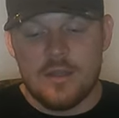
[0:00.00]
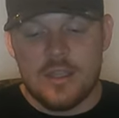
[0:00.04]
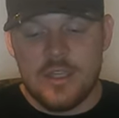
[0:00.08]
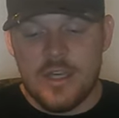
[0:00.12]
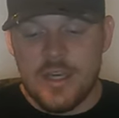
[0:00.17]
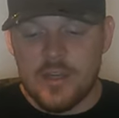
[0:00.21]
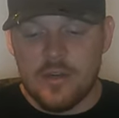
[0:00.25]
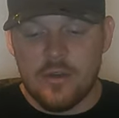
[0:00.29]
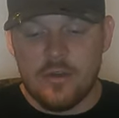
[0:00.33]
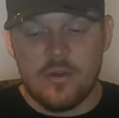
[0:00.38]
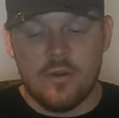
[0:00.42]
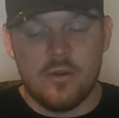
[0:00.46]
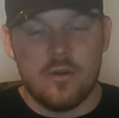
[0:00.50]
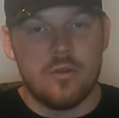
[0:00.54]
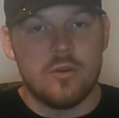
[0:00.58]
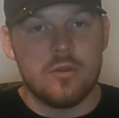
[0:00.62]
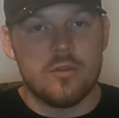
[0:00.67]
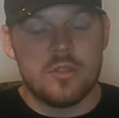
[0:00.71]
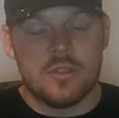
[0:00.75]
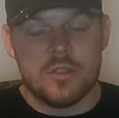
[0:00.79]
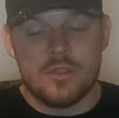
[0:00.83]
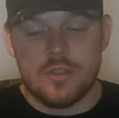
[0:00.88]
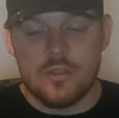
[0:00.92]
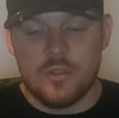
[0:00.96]
Kicker
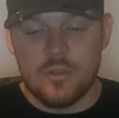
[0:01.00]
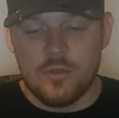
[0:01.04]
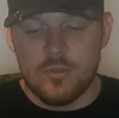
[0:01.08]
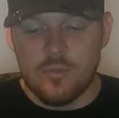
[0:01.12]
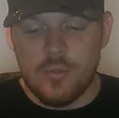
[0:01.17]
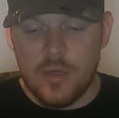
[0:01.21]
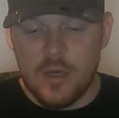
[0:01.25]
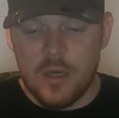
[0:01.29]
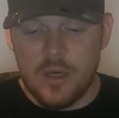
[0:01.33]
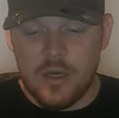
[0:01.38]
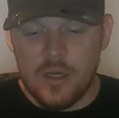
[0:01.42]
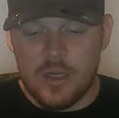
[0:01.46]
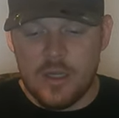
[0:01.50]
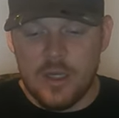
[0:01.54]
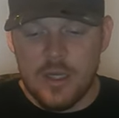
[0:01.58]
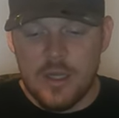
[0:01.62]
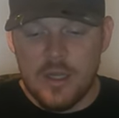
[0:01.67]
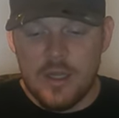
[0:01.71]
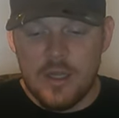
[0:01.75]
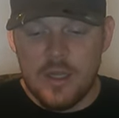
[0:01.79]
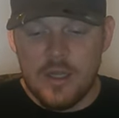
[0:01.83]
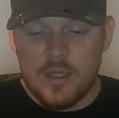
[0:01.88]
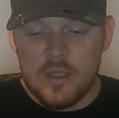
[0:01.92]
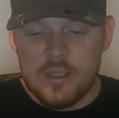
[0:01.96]
Curls and June Bug,
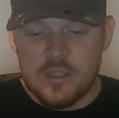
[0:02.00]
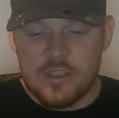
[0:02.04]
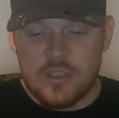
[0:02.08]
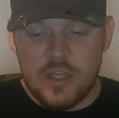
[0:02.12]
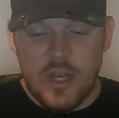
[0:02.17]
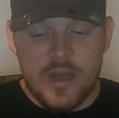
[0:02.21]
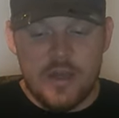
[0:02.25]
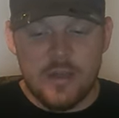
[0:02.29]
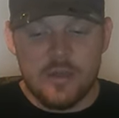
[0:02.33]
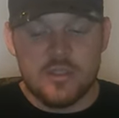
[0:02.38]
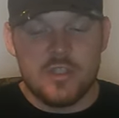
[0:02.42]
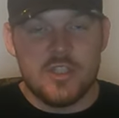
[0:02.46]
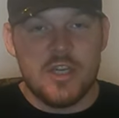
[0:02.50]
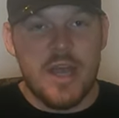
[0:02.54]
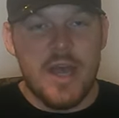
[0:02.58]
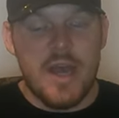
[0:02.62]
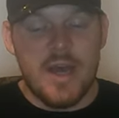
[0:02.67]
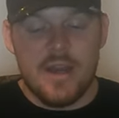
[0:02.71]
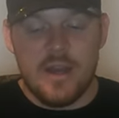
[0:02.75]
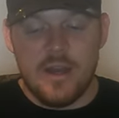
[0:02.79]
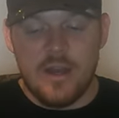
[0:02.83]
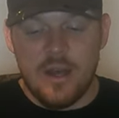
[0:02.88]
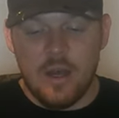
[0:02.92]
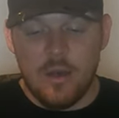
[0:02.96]
Shiner
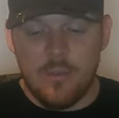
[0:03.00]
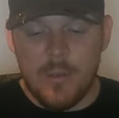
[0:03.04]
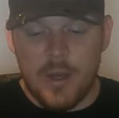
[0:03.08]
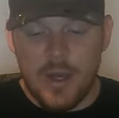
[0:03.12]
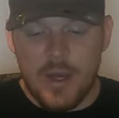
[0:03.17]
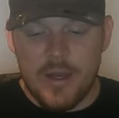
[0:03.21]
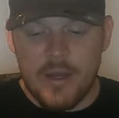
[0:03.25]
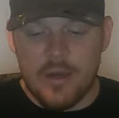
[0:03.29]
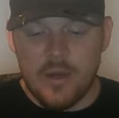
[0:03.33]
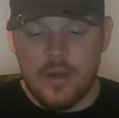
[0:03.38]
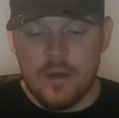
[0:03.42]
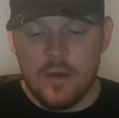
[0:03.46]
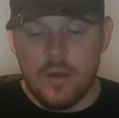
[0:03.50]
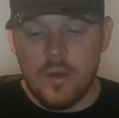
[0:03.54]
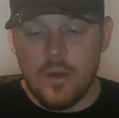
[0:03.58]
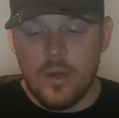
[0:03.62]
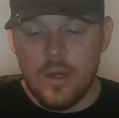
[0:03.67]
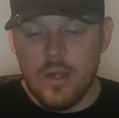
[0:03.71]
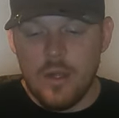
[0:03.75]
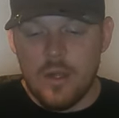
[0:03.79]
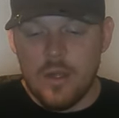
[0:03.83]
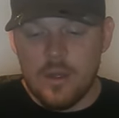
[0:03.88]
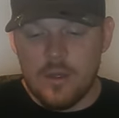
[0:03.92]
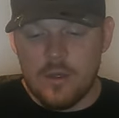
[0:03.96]
Shad and
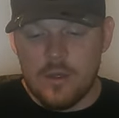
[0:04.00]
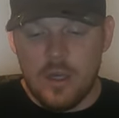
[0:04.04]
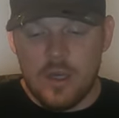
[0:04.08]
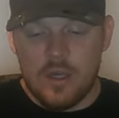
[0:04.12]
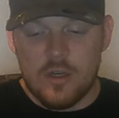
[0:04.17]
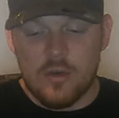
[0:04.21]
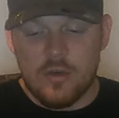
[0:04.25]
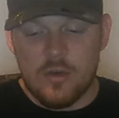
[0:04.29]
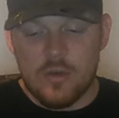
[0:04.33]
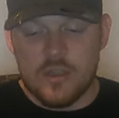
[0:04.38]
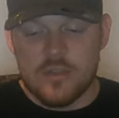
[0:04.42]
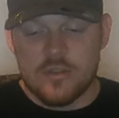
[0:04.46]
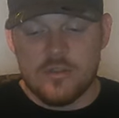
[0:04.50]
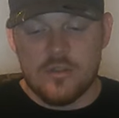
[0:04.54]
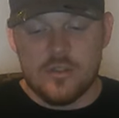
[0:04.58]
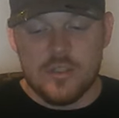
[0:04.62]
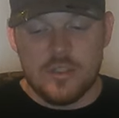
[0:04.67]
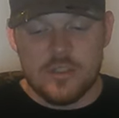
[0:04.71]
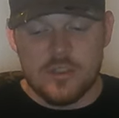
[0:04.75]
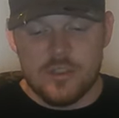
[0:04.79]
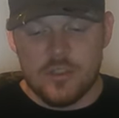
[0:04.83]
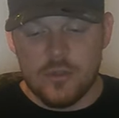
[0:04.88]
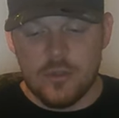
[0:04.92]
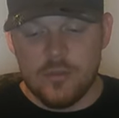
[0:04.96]
Albino, Lunker
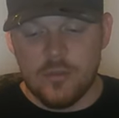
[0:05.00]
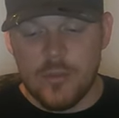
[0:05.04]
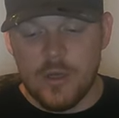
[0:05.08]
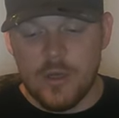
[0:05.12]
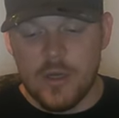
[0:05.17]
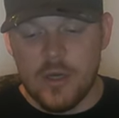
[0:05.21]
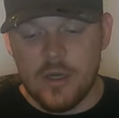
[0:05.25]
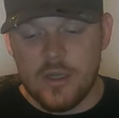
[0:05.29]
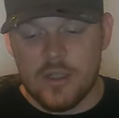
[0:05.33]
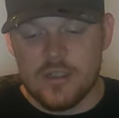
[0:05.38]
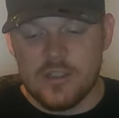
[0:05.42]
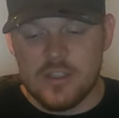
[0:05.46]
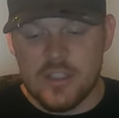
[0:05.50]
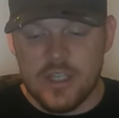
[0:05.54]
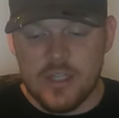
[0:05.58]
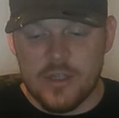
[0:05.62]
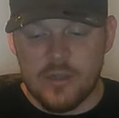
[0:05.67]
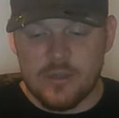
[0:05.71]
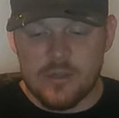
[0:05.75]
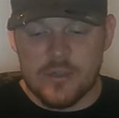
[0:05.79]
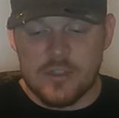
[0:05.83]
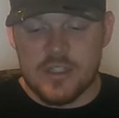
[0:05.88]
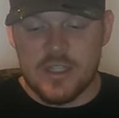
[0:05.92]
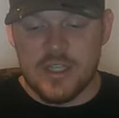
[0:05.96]
Lizards and June Bug,
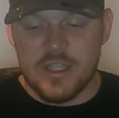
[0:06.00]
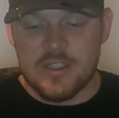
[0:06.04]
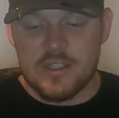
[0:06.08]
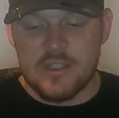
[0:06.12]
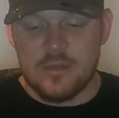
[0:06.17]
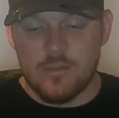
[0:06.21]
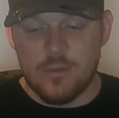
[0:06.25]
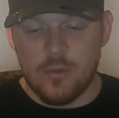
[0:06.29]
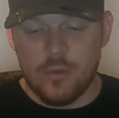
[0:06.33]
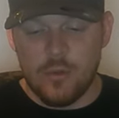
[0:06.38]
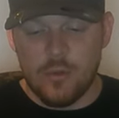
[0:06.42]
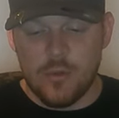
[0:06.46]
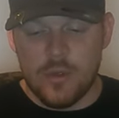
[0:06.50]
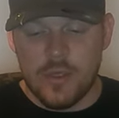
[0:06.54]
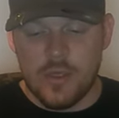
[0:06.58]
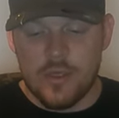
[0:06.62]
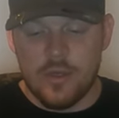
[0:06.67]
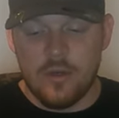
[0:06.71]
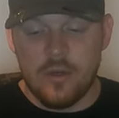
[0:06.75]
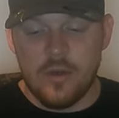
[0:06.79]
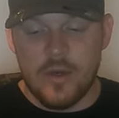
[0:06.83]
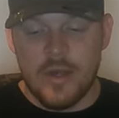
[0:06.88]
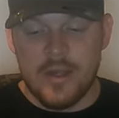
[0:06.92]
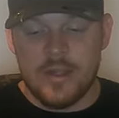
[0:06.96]
Sinker Sticks and
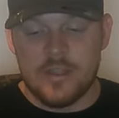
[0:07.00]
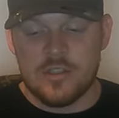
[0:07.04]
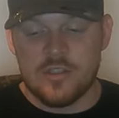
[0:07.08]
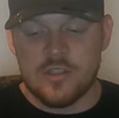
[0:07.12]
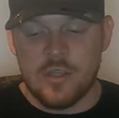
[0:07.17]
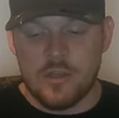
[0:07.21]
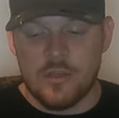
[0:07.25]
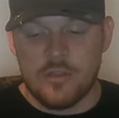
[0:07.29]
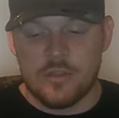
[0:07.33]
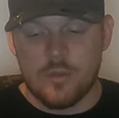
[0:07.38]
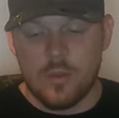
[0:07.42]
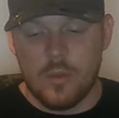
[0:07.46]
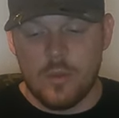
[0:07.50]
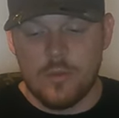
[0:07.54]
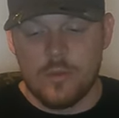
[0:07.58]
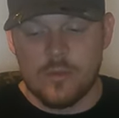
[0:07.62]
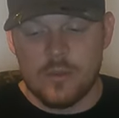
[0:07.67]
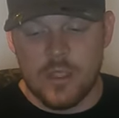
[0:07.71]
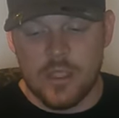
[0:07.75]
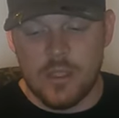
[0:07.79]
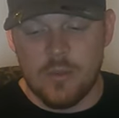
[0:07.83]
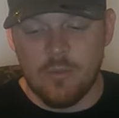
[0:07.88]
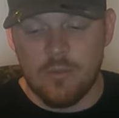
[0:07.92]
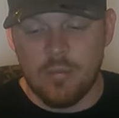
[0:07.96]
Bluegill, and Shutter
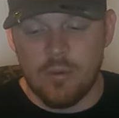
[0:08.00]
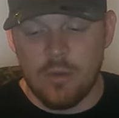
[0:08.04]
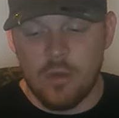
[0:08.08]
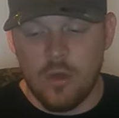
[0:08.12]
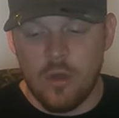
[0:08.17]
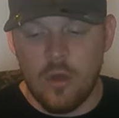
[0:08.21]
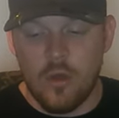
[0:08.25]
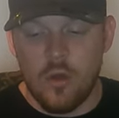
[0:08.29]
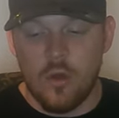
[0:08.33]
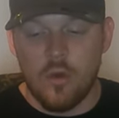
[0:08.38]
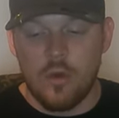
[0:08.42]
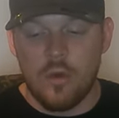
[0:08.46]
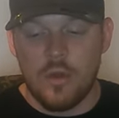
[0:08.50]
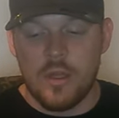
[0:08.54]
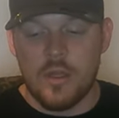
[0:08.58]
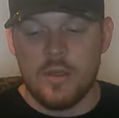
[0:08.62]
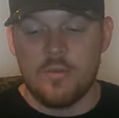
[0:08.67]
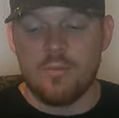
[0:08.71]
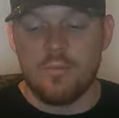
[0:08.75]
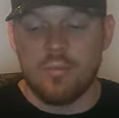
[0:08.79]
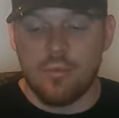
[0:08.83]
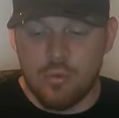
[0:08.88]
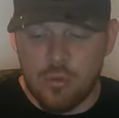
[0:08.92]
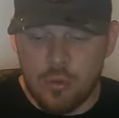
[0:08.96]
Swimmers and
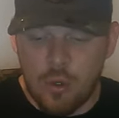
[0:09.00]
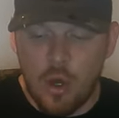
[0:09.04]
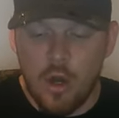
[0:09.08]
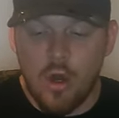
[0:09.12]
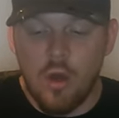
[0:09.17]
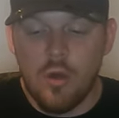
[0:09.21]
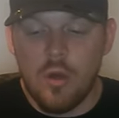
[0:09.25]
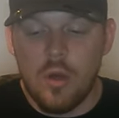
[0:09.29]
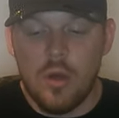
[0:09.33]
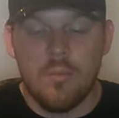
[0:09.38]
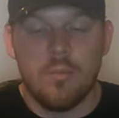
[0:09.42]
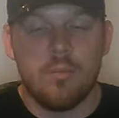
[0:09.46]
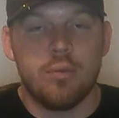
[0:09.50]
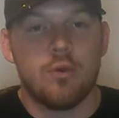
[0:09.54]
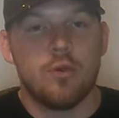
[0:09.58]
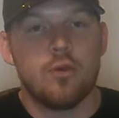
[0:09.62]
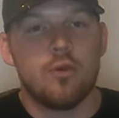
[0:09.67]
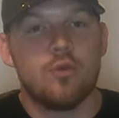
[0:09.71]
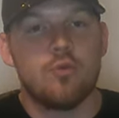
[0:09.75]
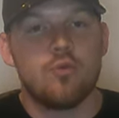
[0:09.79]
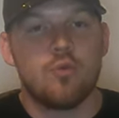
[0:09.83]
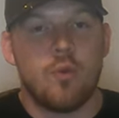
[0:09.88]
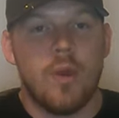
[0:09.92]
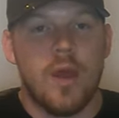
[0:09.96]
Pro
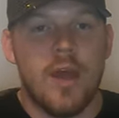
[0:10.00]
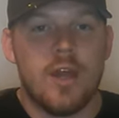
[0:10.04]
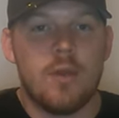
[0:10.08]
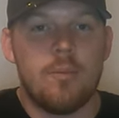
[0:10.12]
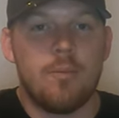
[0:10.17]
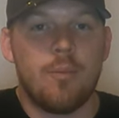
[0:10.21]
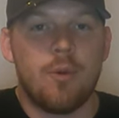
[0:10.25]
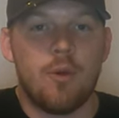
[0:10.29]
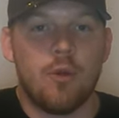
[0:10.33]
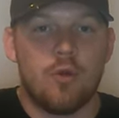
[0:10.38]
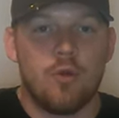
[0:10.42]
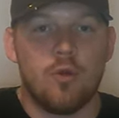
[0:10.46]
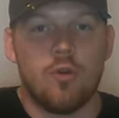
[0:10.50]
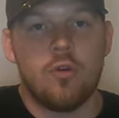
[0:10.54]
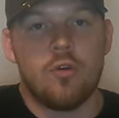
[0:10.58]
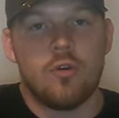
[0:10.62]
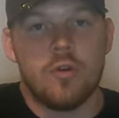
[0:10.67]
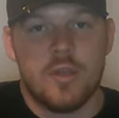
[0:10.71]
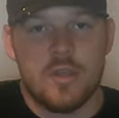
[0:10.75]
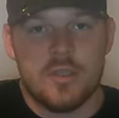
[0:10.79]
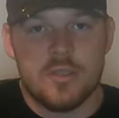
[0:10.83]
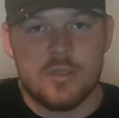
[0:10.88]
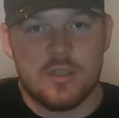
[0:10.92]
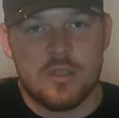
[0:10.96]
Blue Red
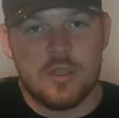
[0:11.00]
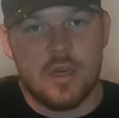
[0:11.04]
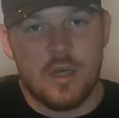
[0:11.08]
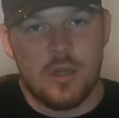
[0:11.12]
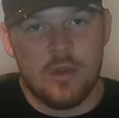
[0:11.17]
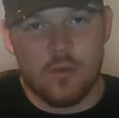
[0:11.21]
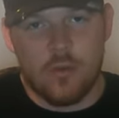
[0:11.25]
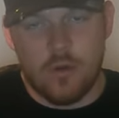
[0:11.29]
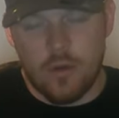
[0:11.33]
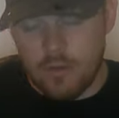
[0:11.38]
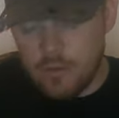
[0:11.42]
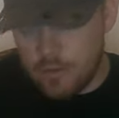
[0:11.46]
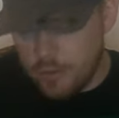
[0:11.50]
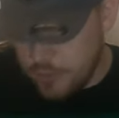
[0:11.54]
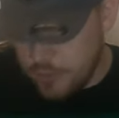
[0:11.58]
Pearl is the color on